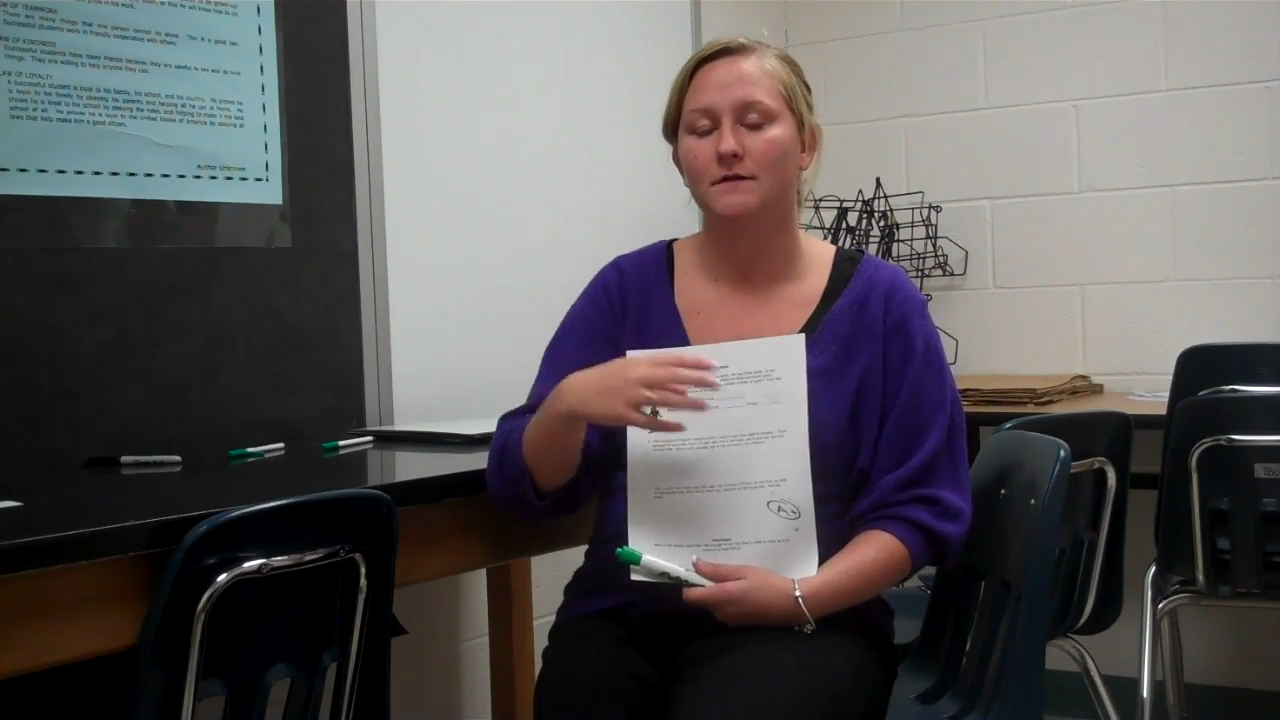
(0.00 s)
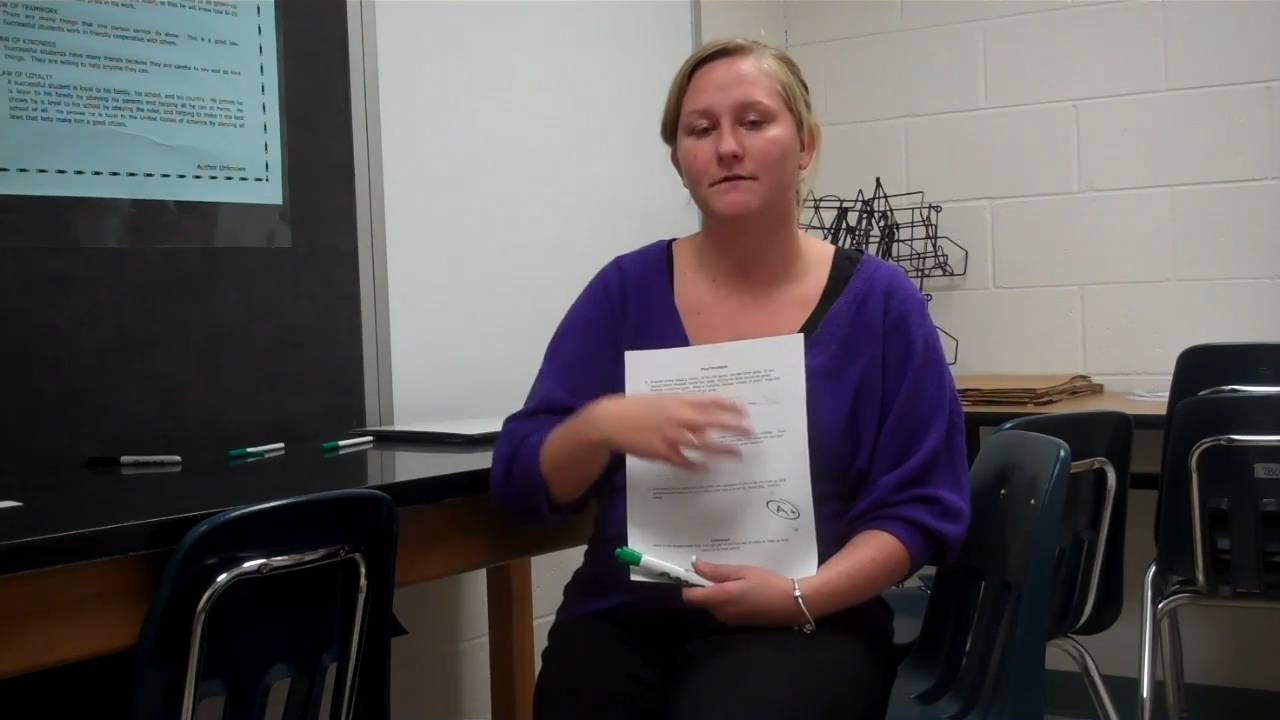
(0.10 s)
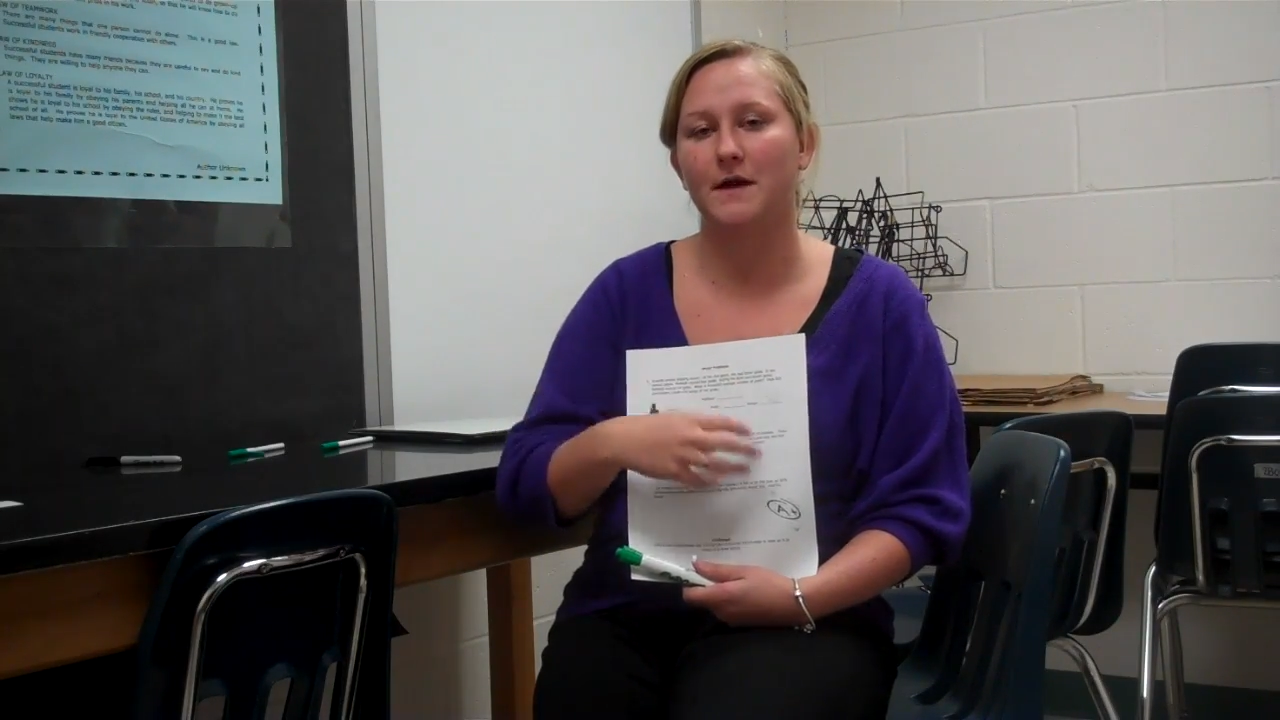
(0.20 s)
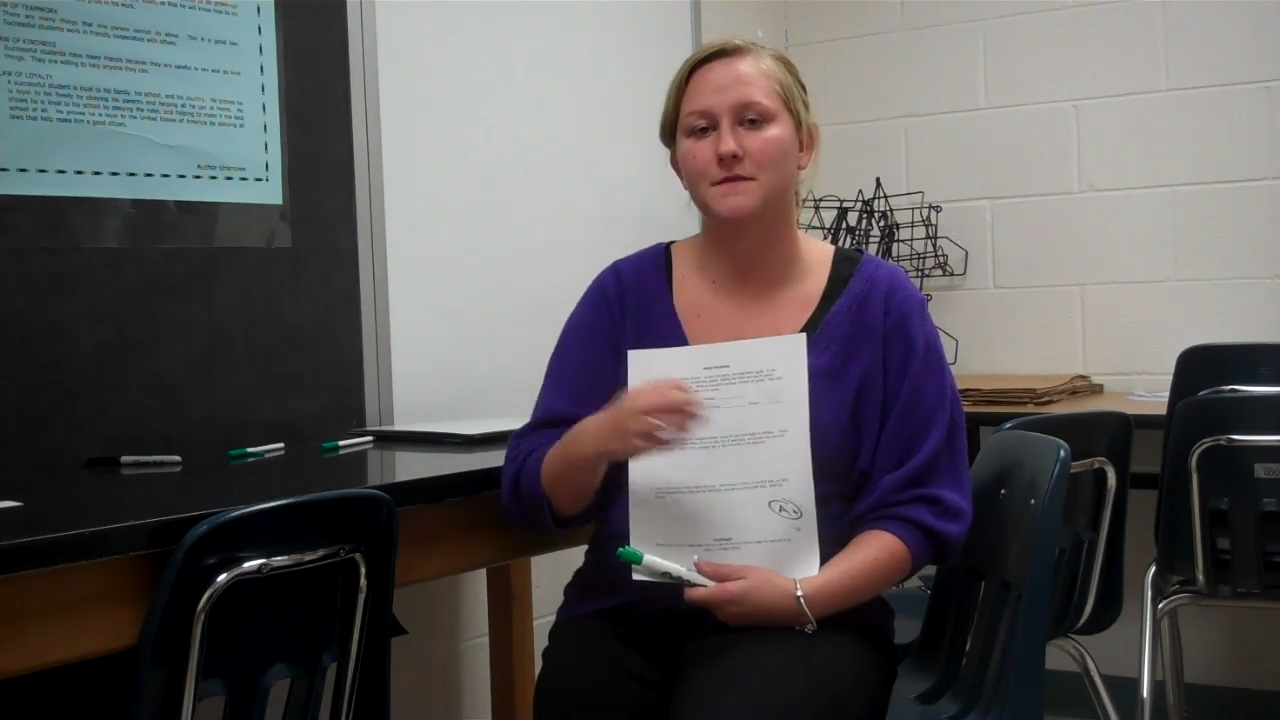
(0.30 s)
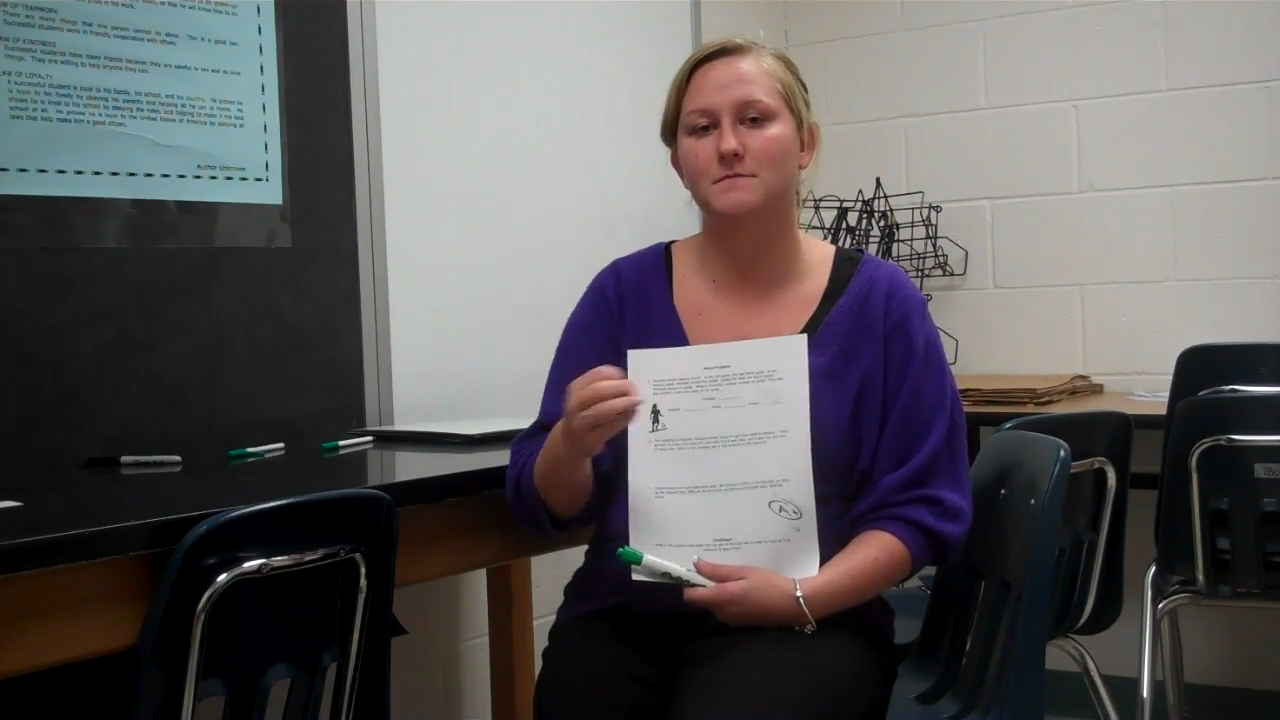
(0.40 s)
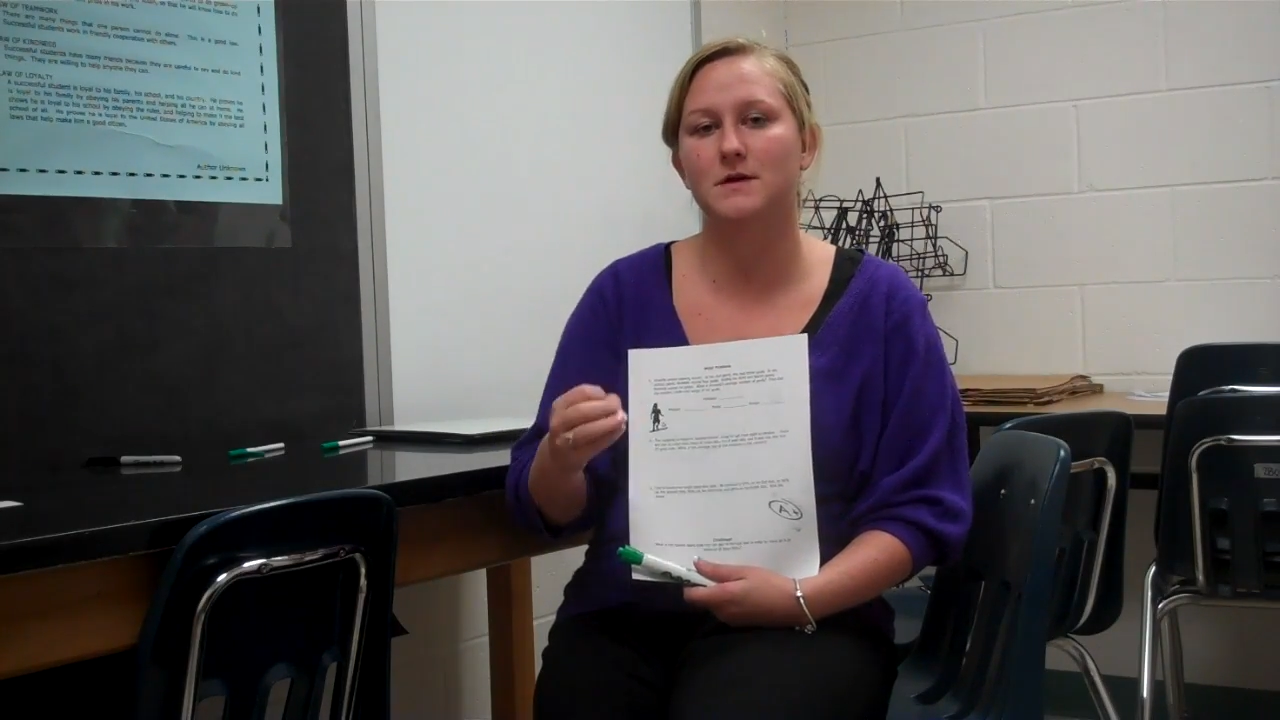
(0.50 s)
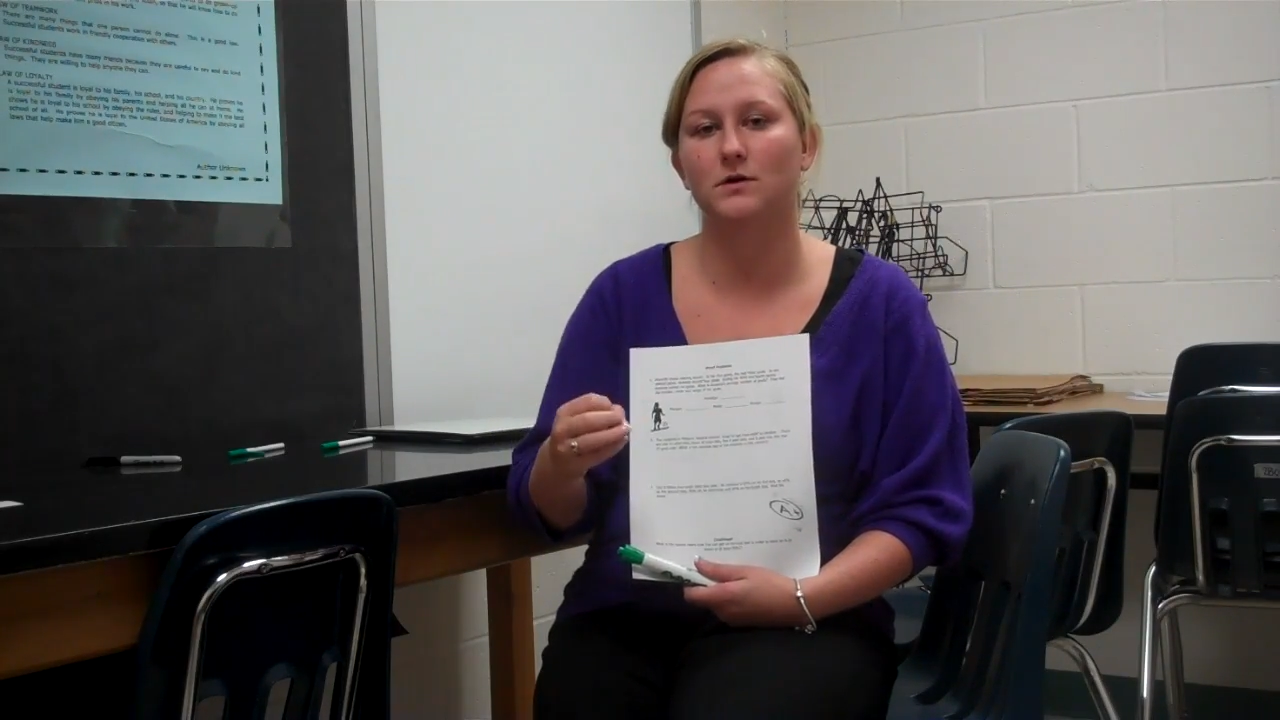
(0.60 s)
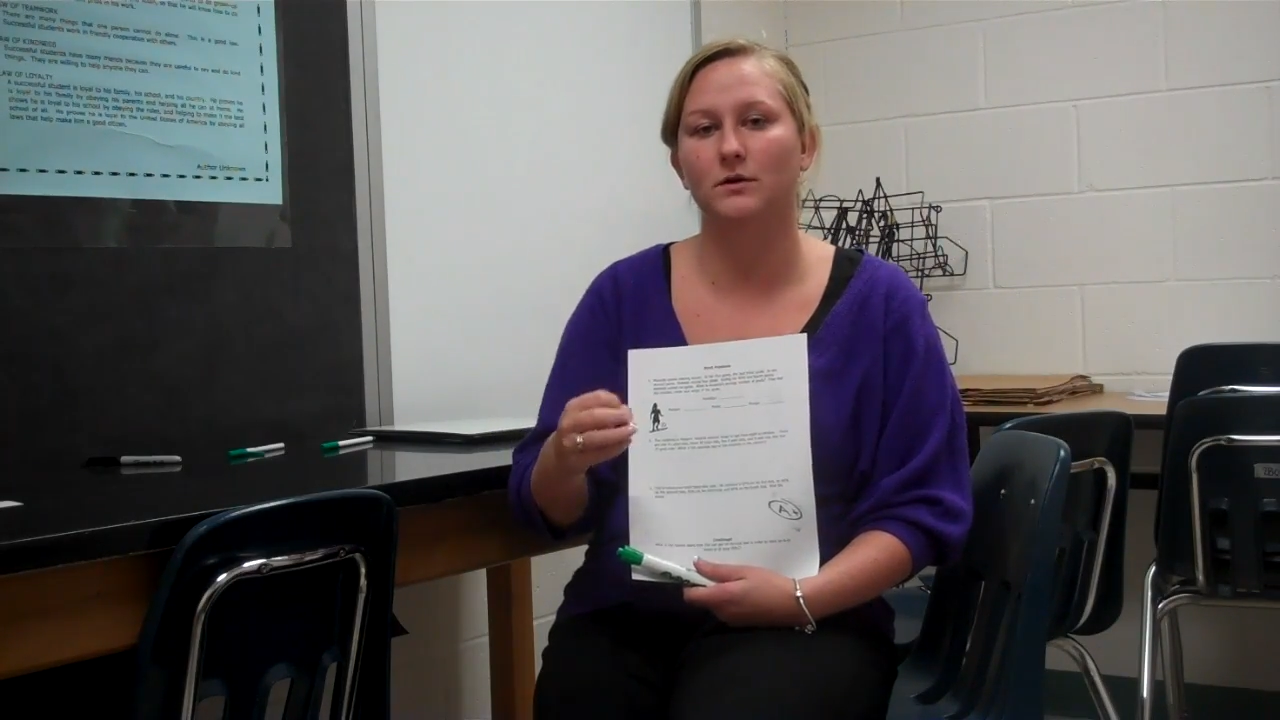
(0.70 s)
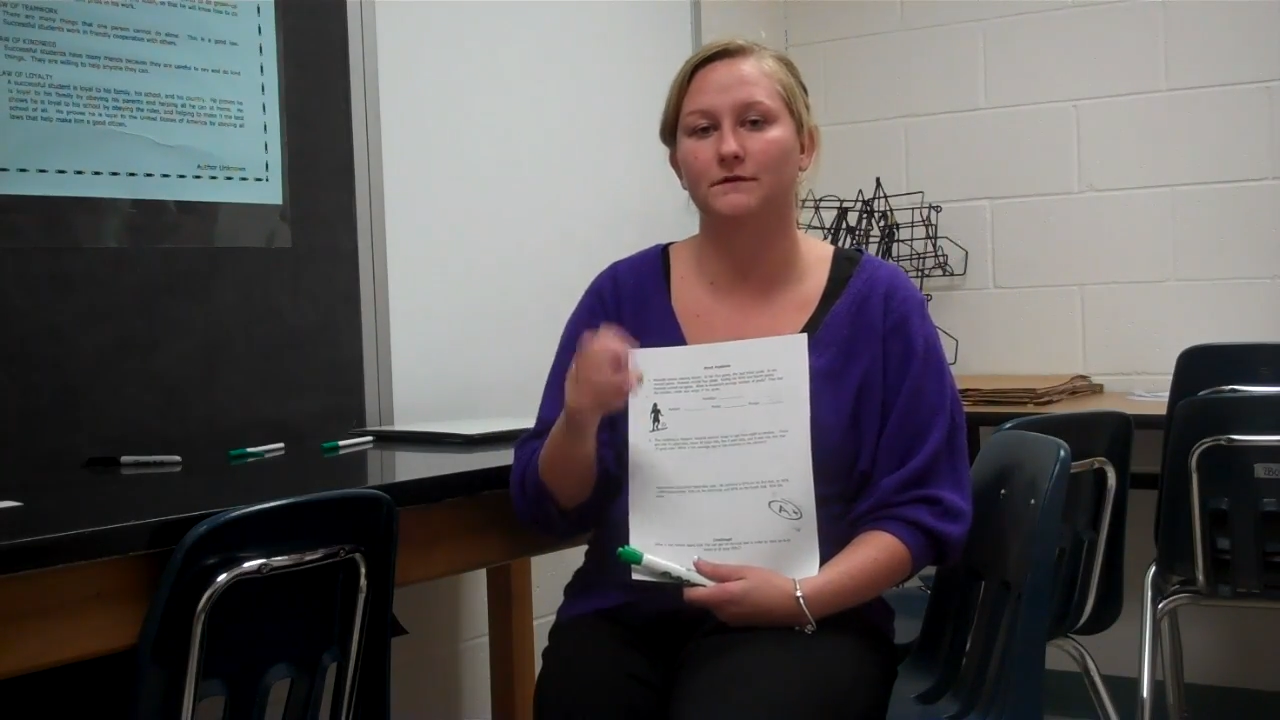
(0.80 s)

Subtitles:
find the middle.